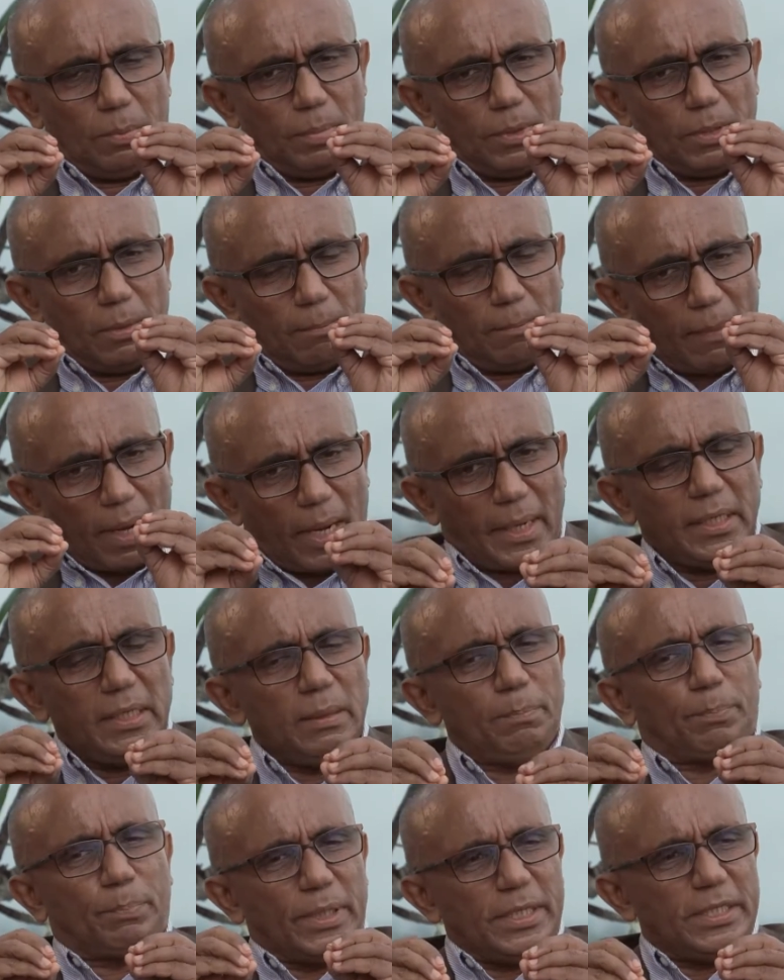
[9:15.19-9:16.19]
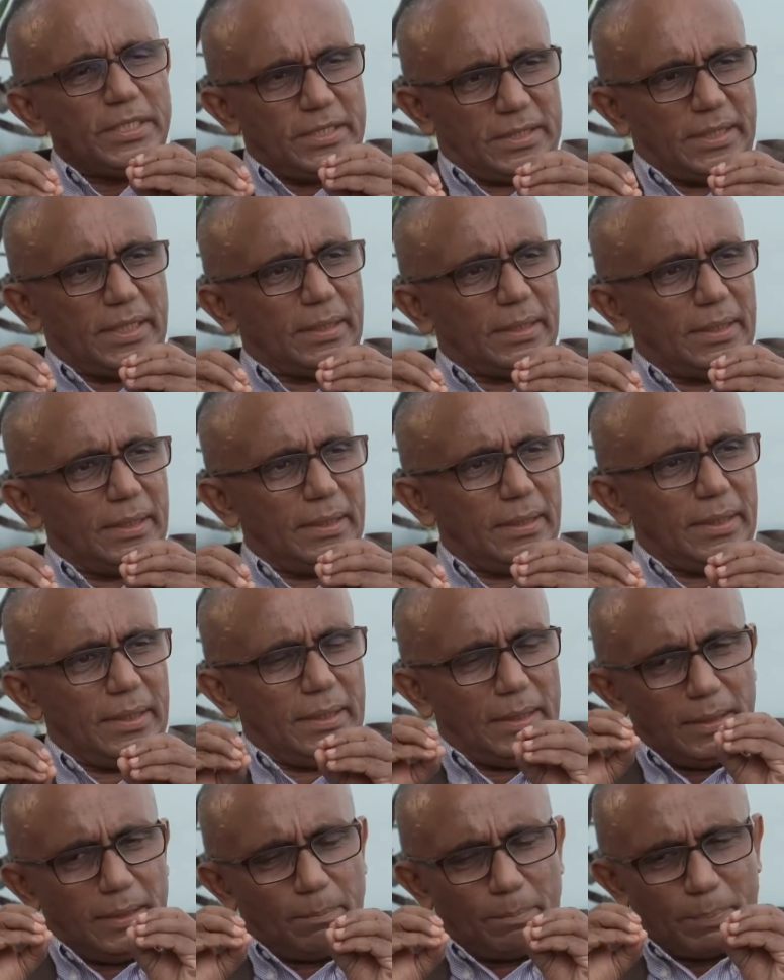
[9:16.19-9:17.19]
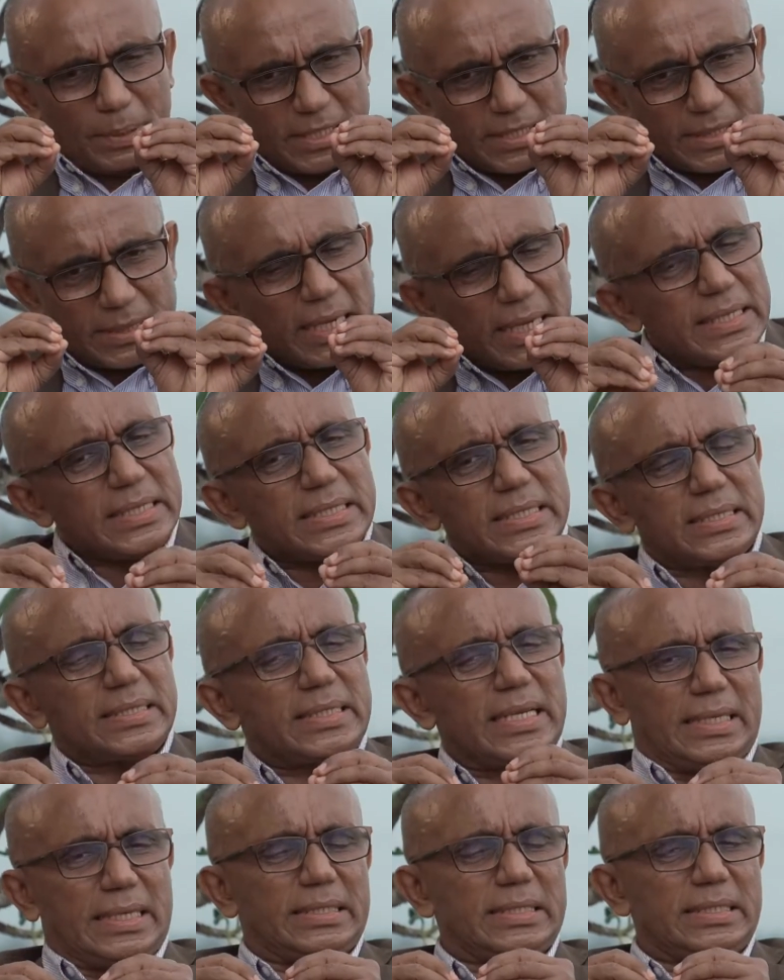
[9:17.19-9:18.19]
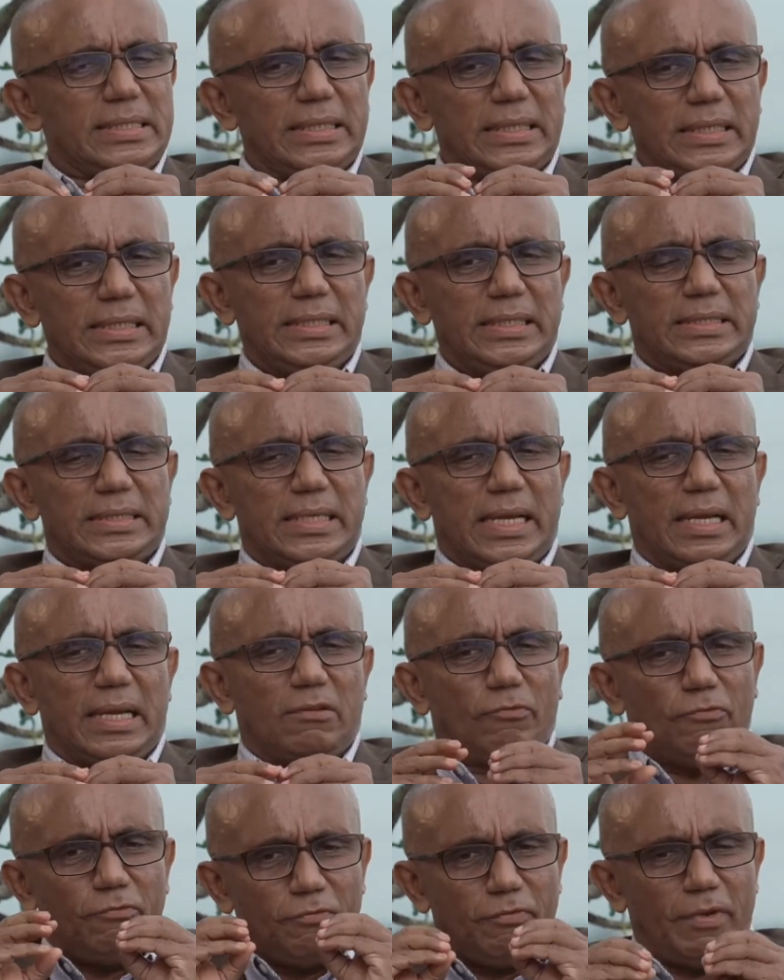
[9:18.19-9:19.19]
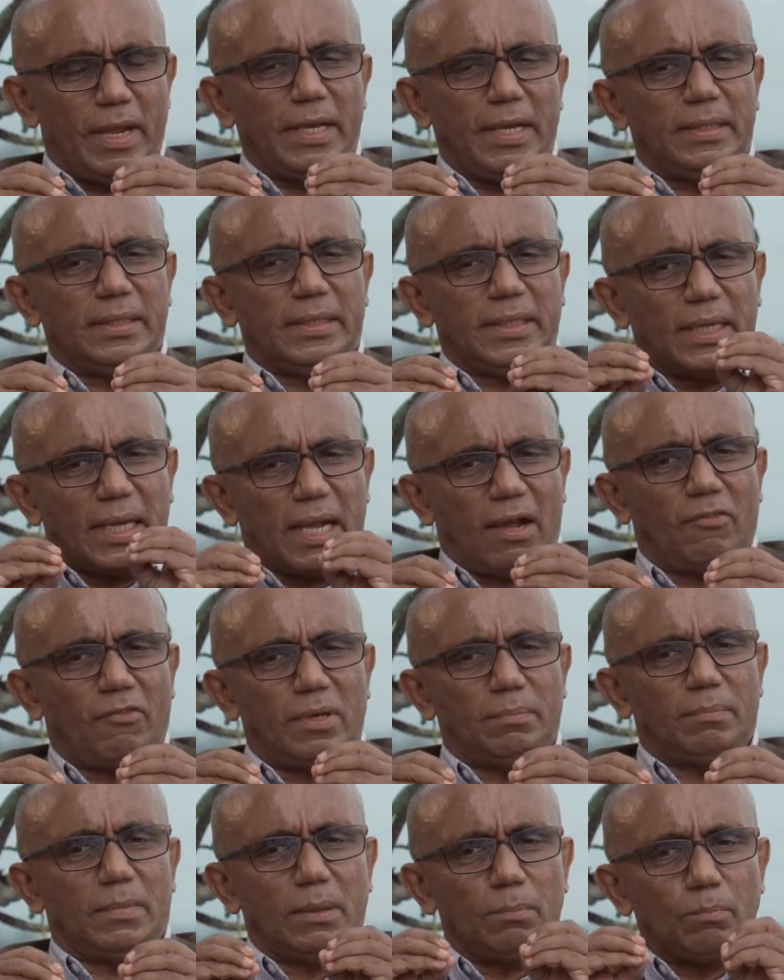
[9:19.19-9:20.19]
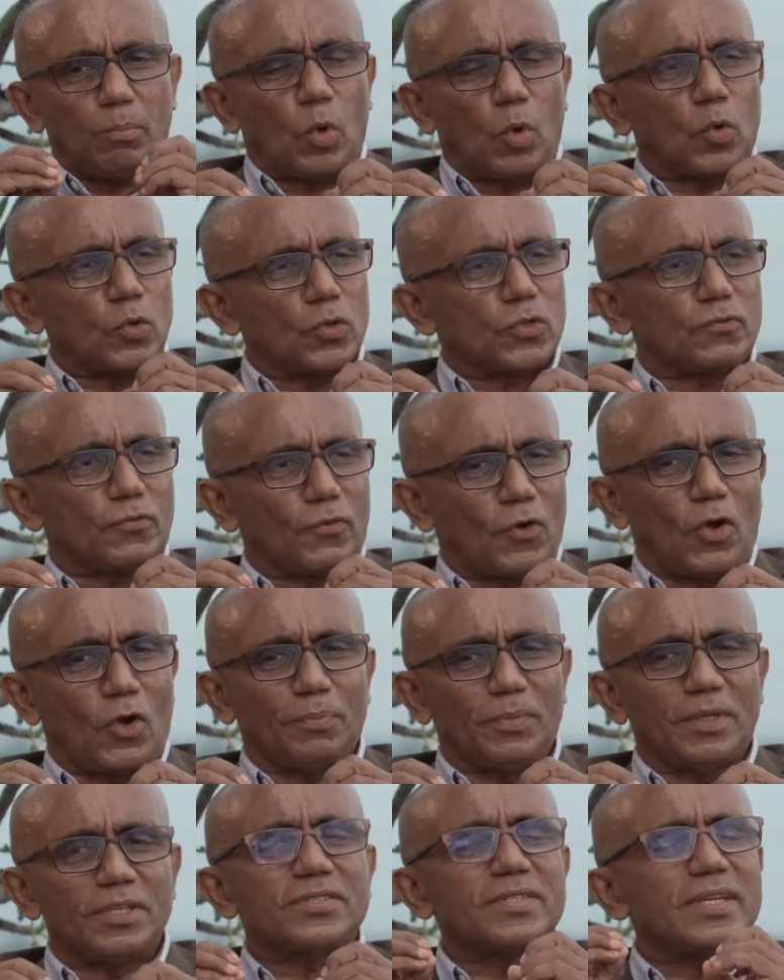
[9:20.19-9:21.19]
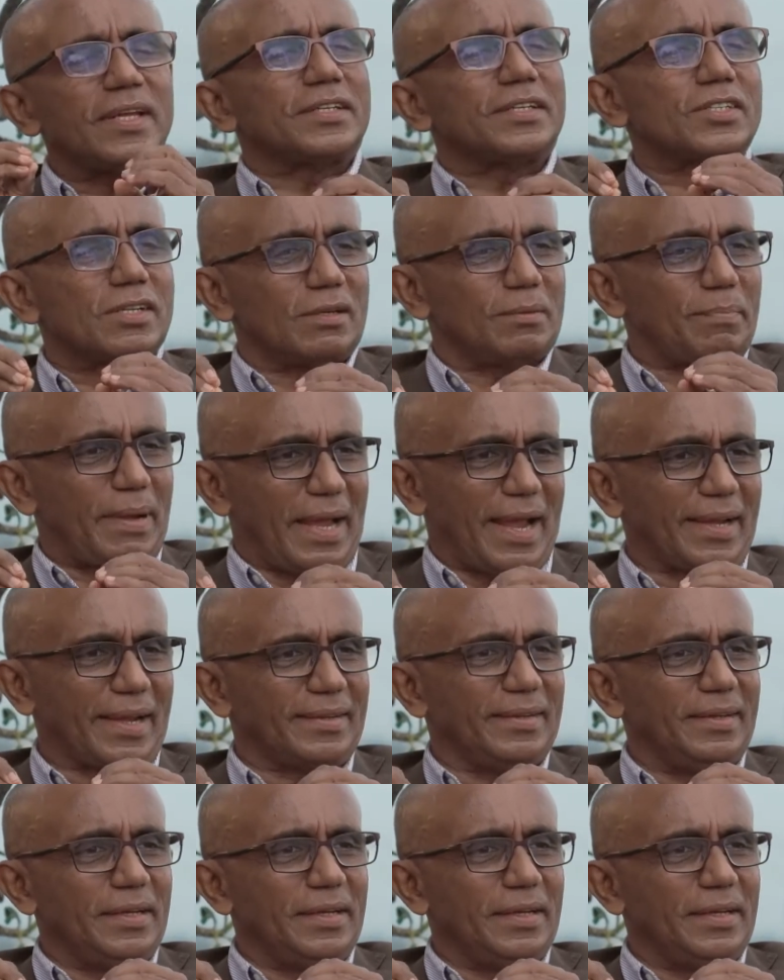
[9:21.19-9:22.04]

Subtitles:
The money printing in precise sense is that when the government borrows from the central bank.